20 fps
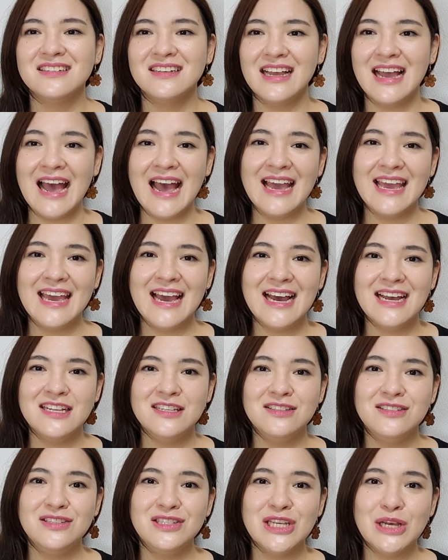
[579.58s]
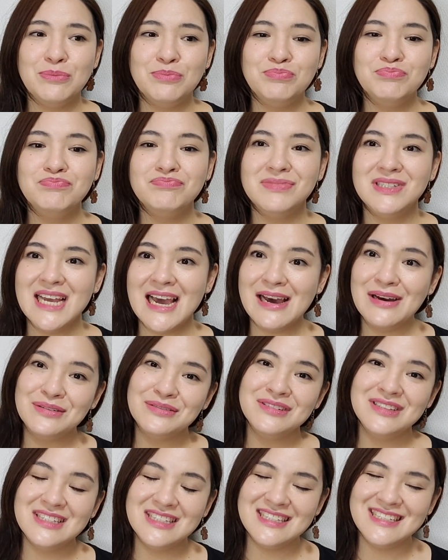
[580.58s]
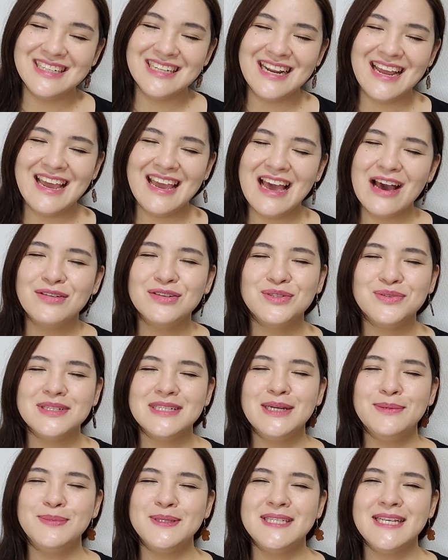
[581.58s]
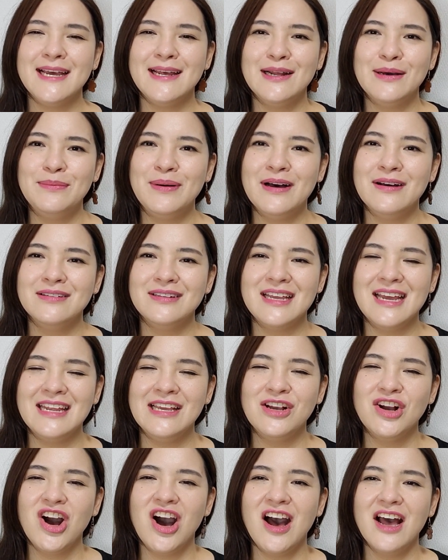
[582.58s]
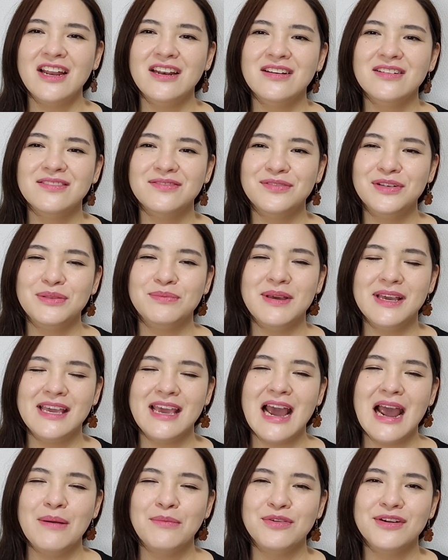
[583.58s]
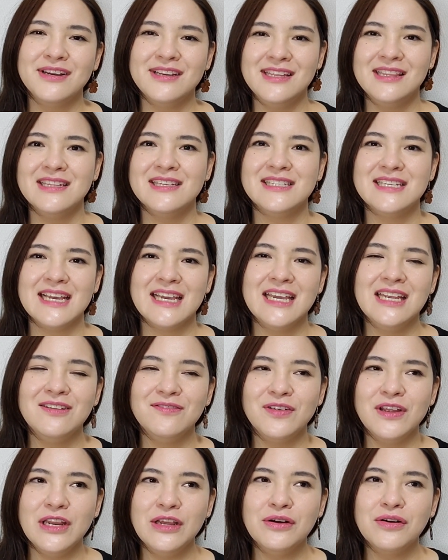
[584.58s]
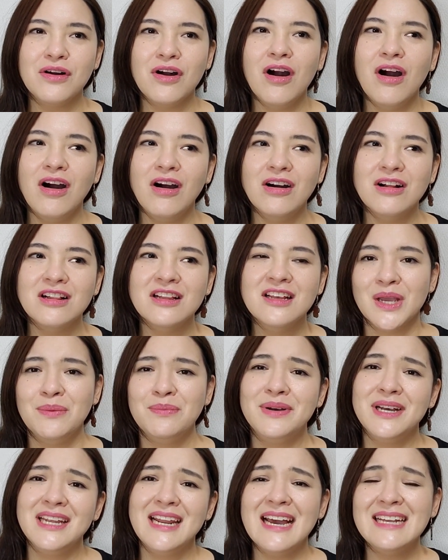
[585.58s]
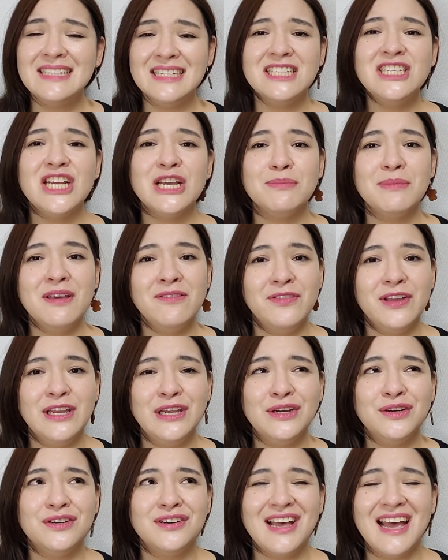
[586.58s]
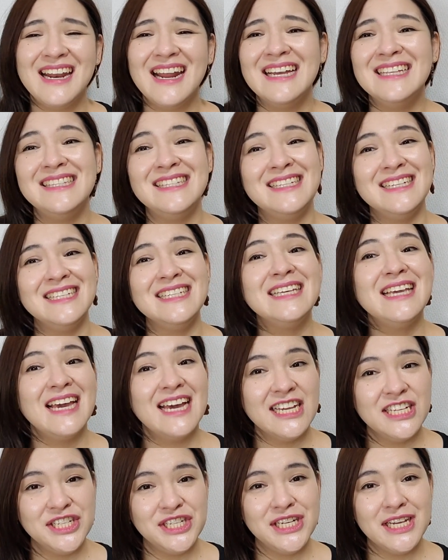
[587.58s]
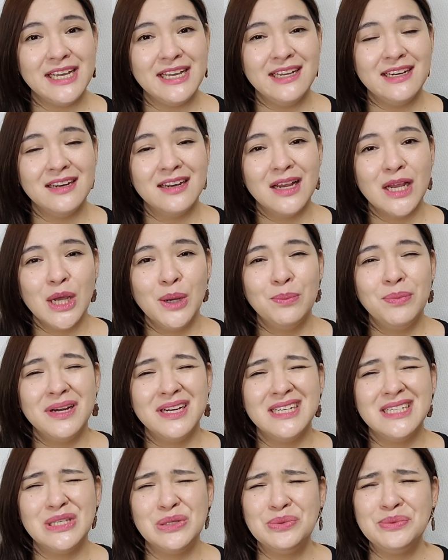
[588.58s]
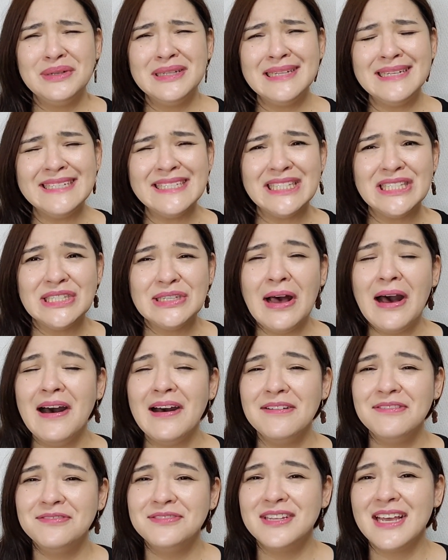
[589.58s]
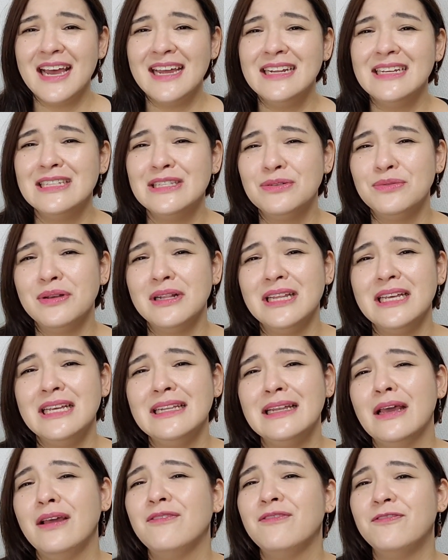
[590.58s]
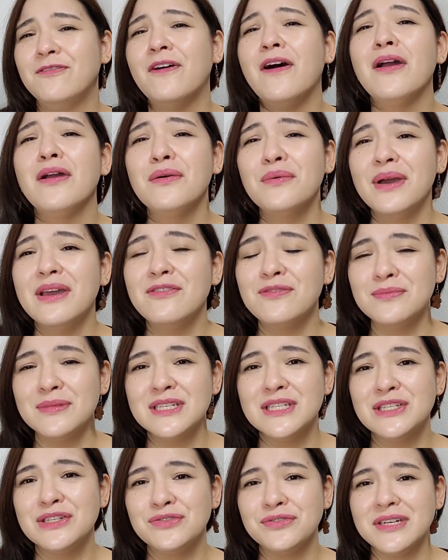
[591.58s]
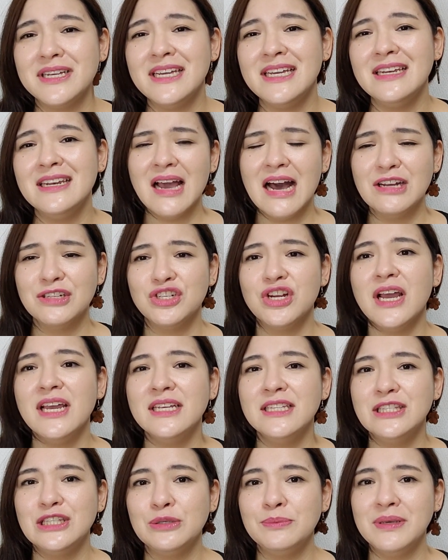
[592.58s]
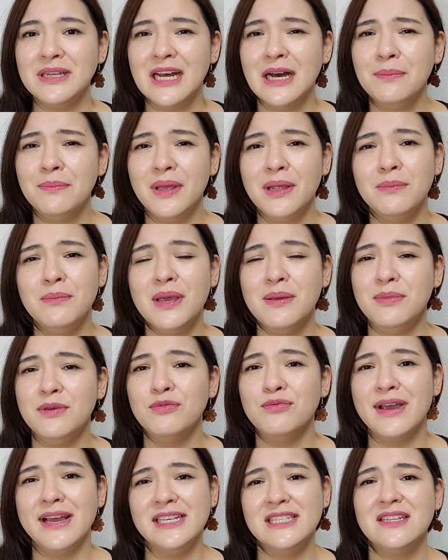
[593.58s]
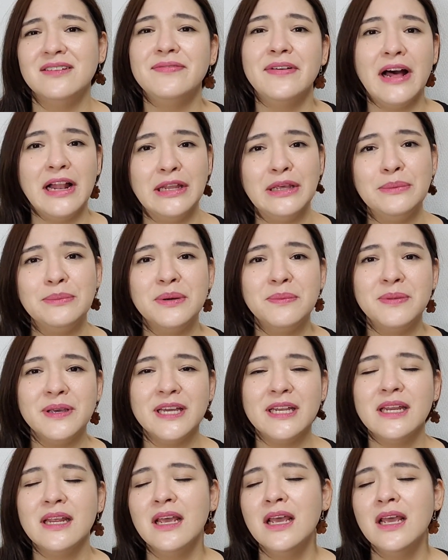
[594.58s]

I had some downs today. I was really upset about getting caught with my camera in the second video call, but I did check my video and I did catch it, but it's really soft and it's really like far away from the screen. I'll try and zoom it up and maybe raise the volume a bit,